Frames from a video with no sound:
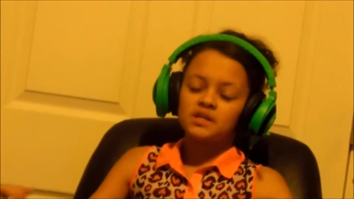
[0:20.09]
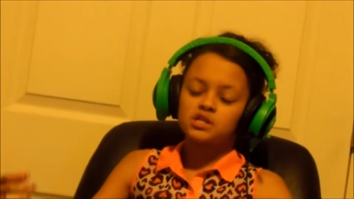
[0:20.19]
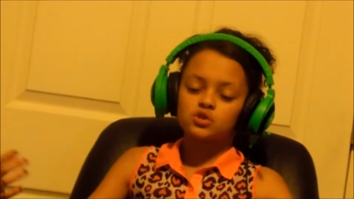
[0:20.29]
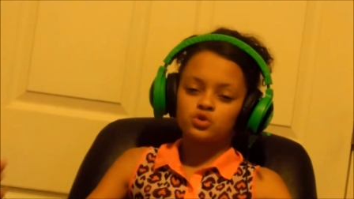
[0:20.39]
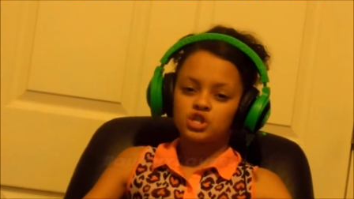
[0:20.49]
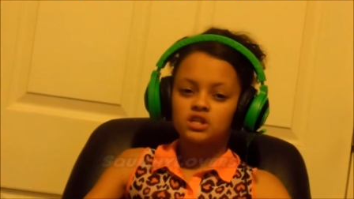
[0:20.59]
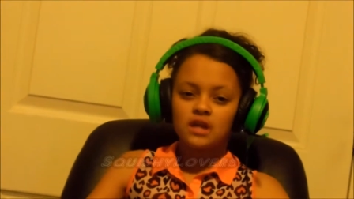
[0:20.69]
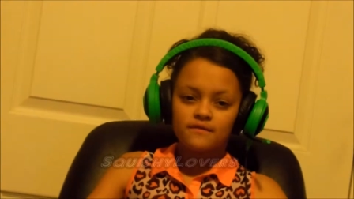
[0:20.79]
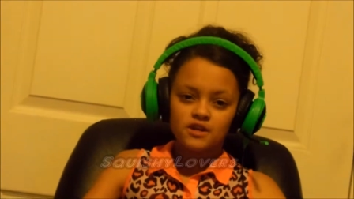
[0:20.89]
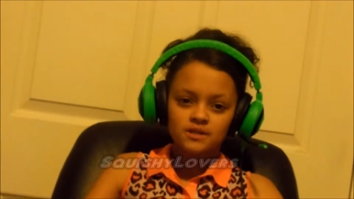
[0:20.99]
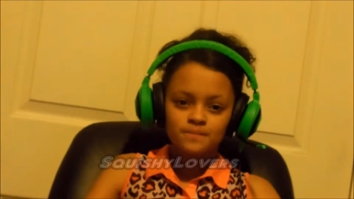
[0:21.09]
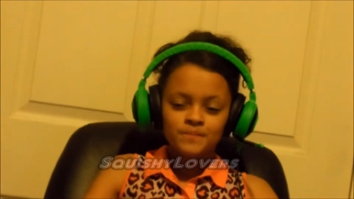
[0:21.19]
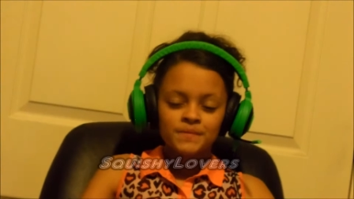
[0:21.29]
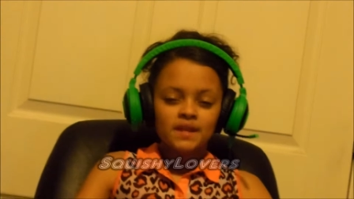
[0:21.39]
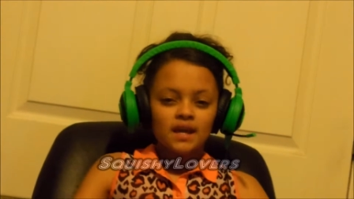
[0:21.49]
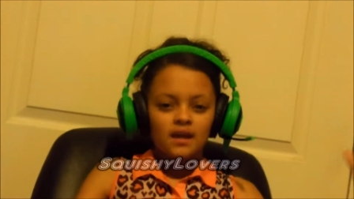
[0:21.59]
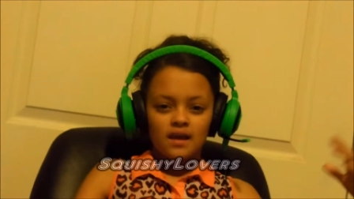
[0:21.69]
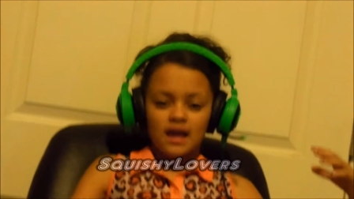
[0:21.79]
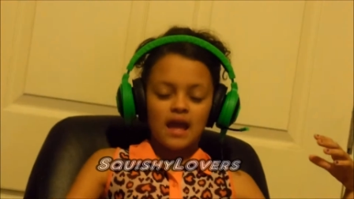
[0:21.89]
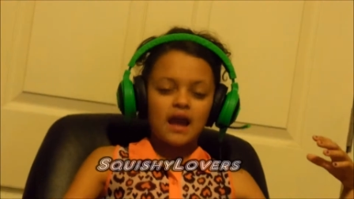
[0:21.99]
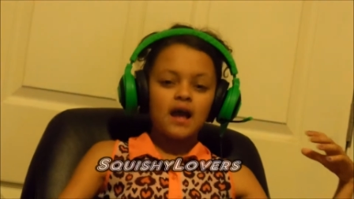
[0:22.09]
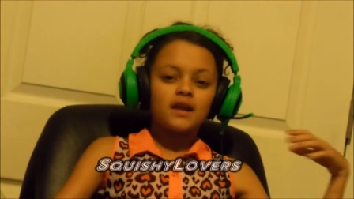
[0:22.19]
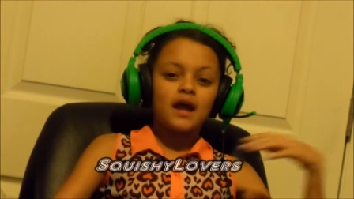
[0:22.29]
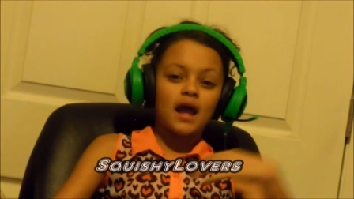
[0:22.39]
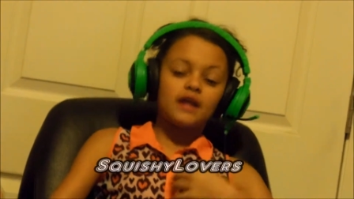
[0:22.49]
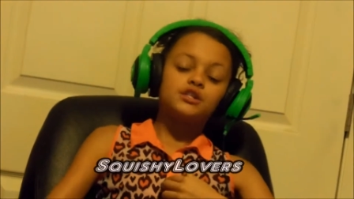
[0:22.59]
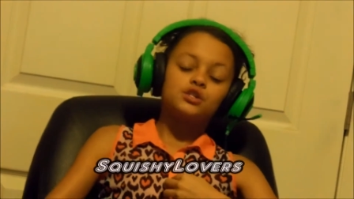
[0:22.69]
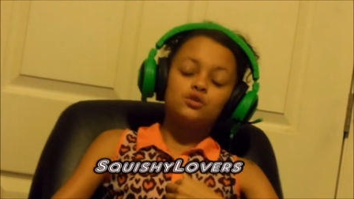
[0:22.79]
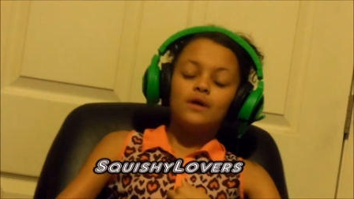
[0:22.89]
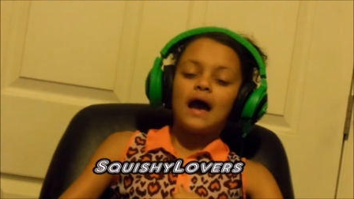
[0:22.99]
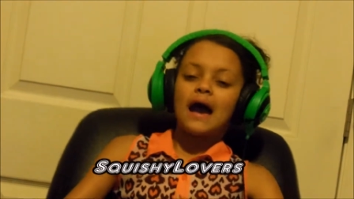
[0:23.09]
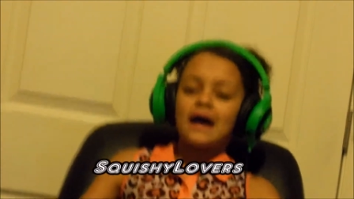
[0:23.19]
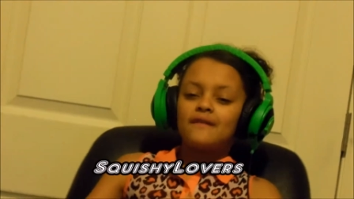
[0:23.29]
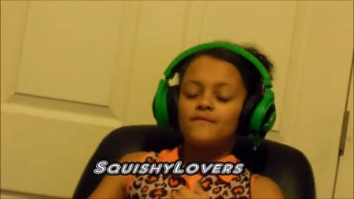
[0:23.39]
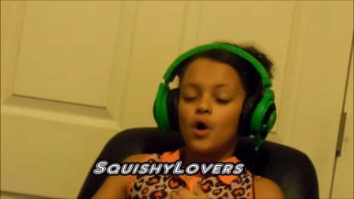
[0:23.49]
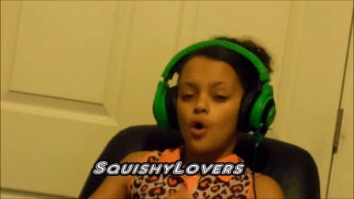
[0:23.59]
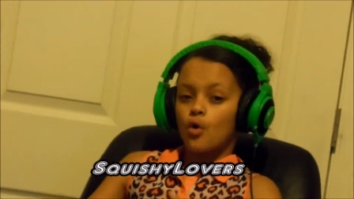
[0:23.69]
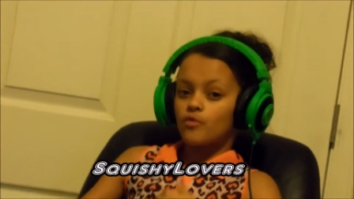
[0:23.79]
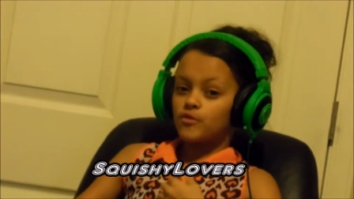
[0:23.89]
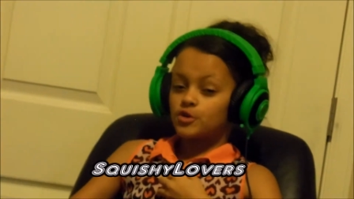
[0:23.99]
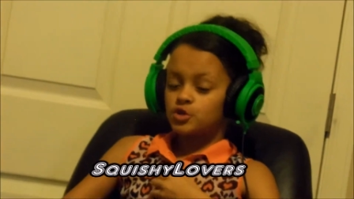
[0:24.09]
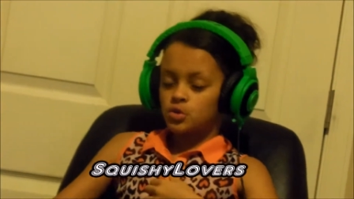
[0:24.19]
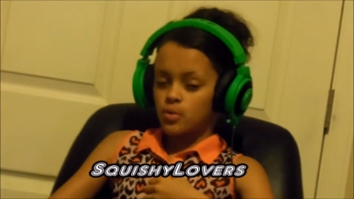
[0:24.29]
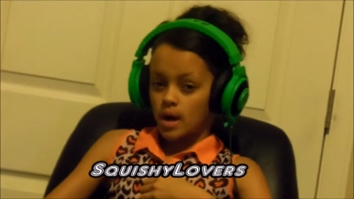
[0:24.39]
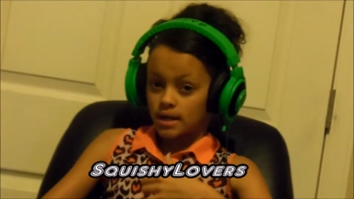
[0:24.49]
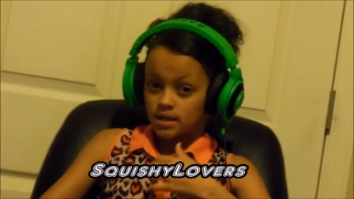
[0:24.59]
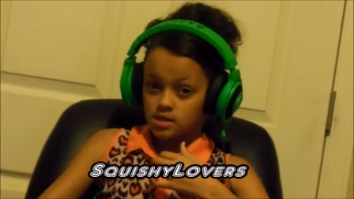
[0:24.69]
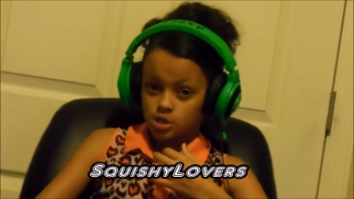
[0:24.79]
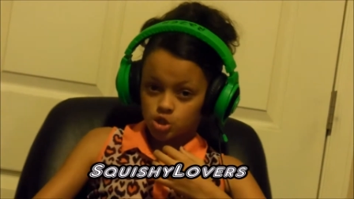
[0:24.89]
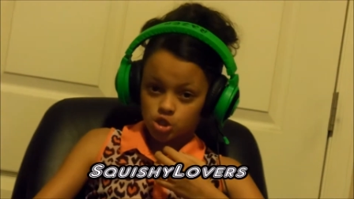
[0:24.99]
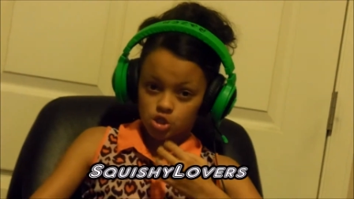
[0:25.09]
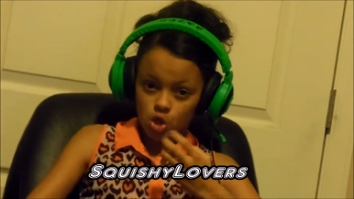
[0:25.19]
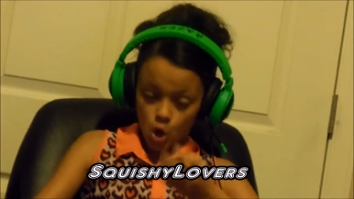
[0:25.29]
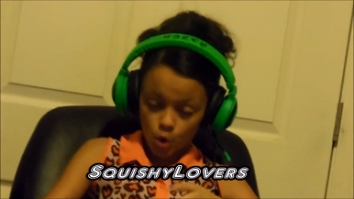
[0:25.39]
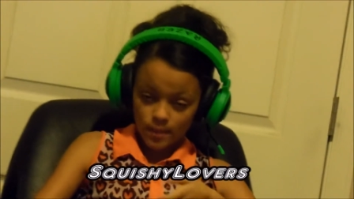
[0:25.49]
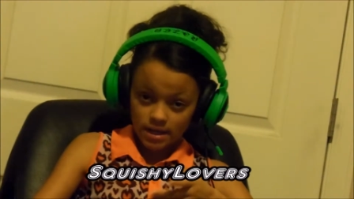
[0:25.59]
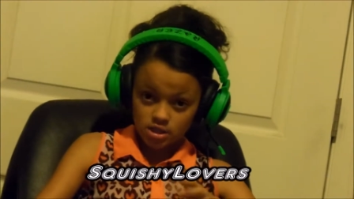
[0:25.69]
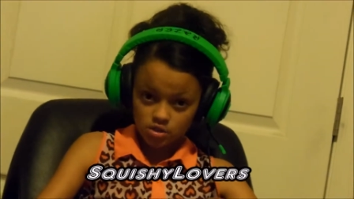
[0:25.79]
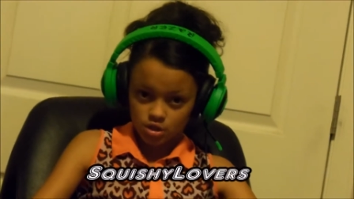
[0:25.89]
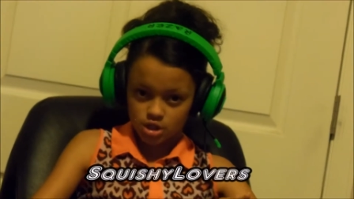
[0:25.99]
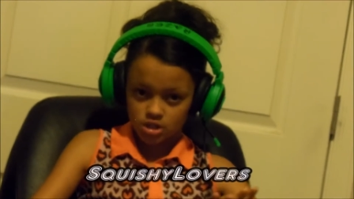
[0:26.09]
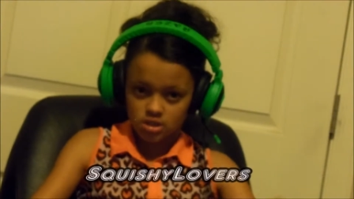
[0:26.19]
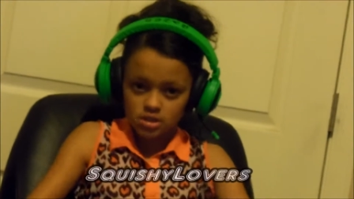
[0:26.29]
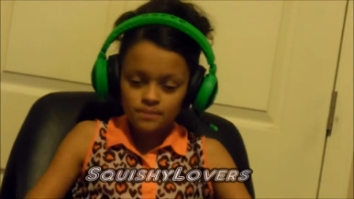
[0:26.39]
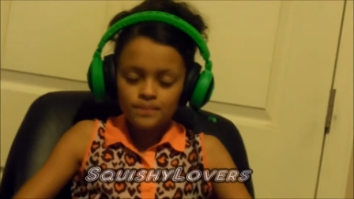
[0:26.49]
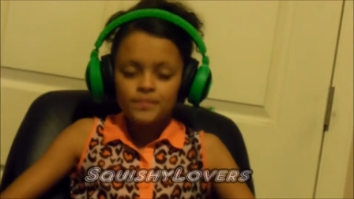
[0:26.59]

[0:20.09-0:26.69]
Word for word: be Squishy Lover, and I do have over 20 homemade squishies.